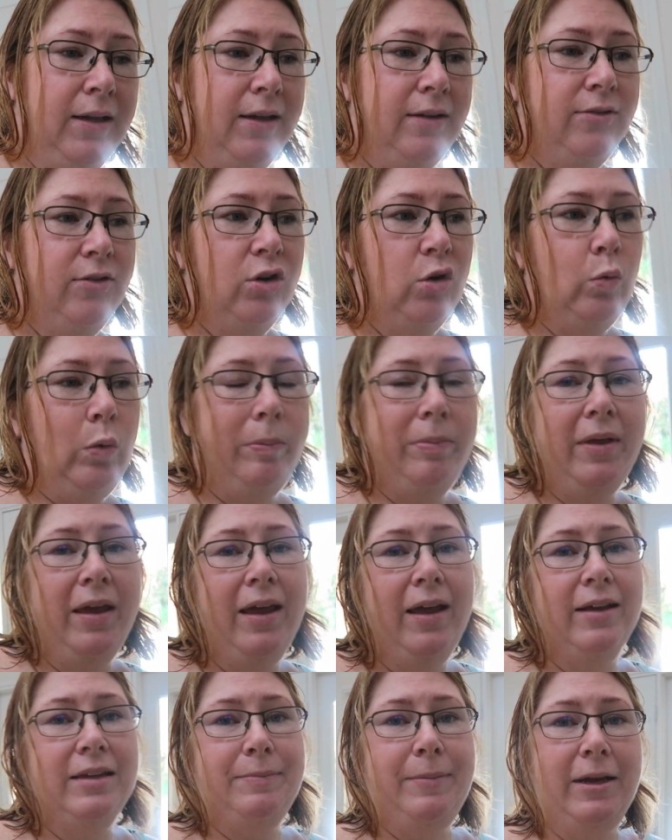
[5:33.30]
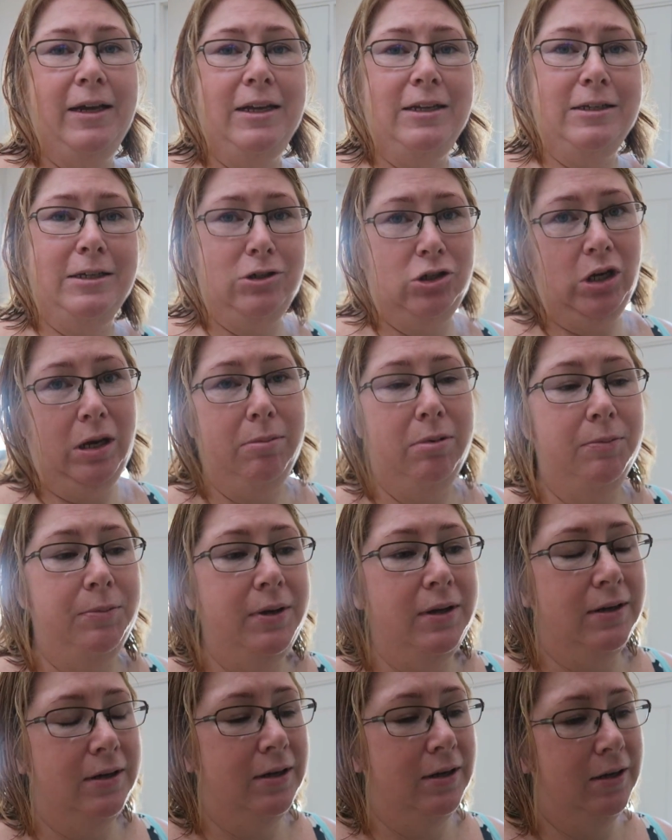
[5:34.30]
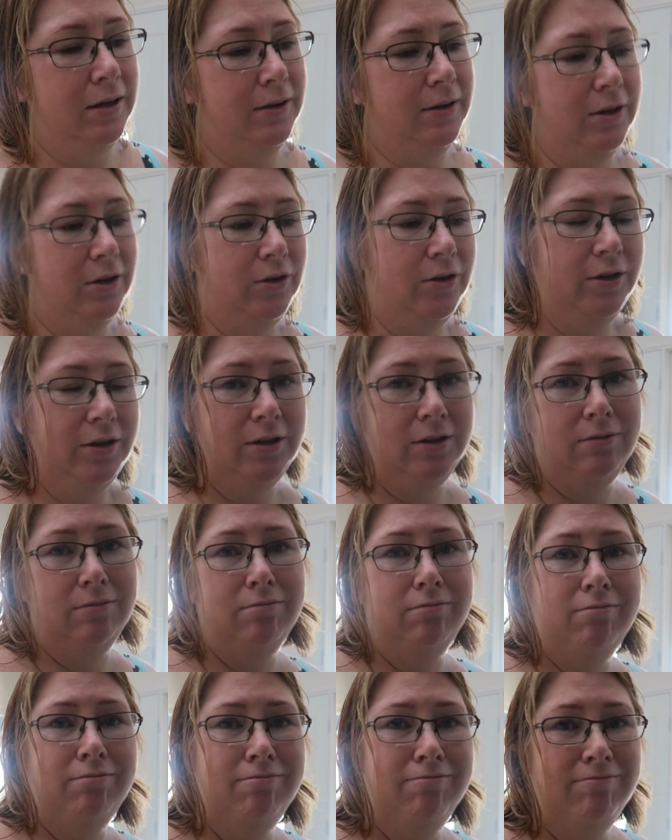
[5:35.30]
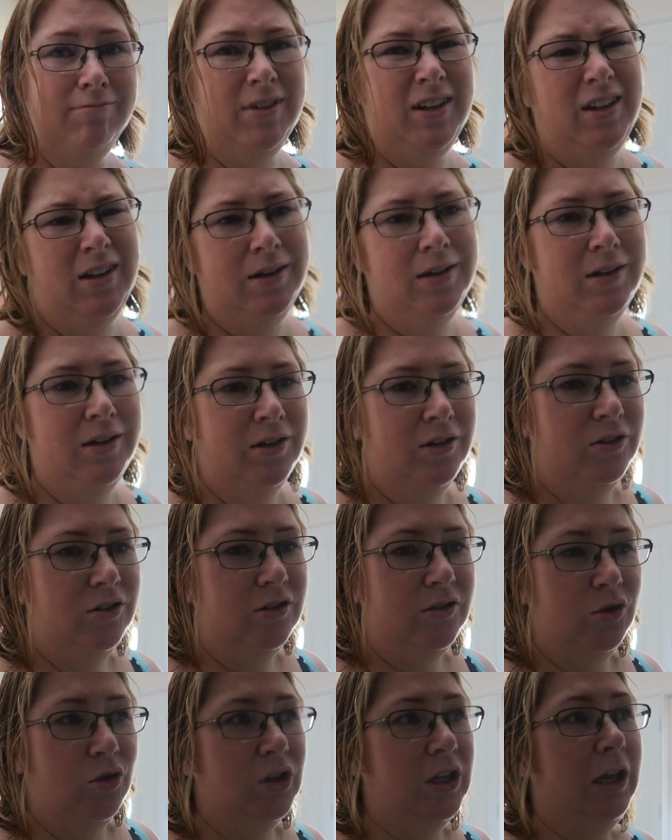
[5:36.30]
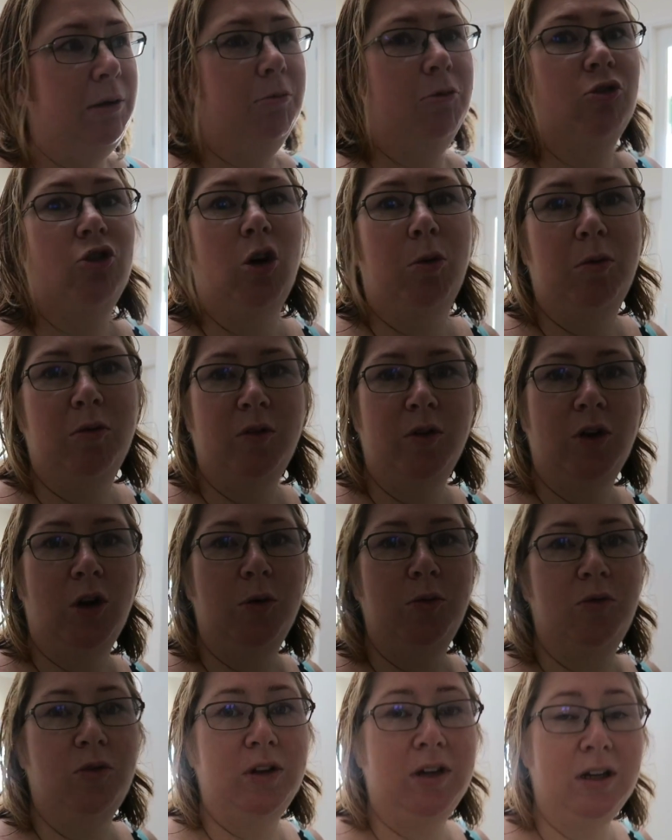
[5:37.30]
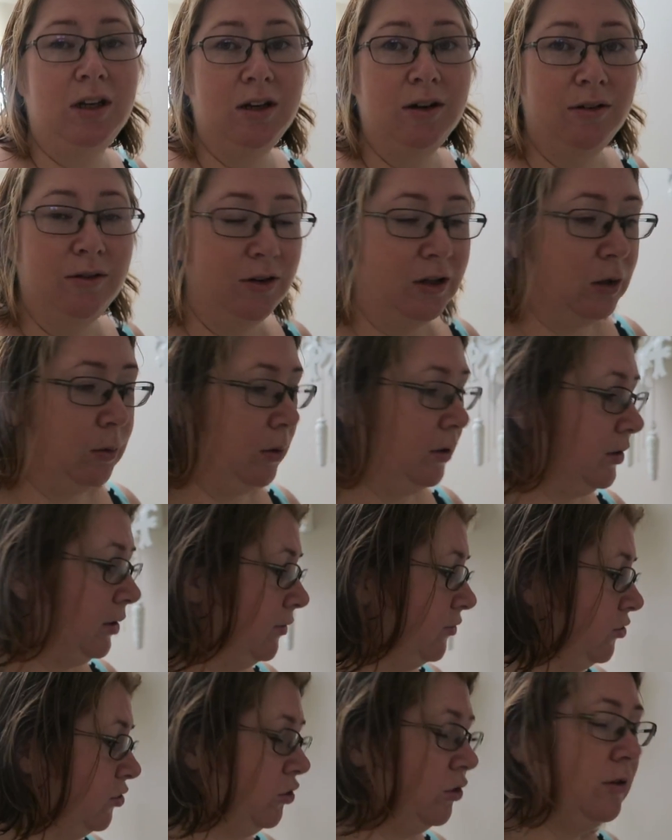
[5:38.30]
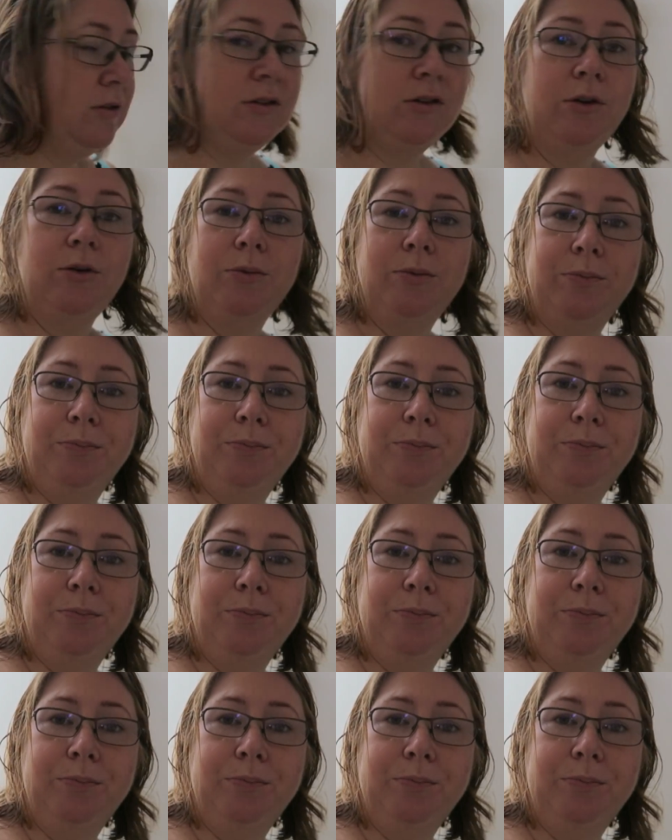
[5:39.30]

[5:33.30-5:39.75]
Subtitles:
and sort of whip the house back into shape a bit, and then I can just sort of keep on top of it, hopefully feeling well enough to do so.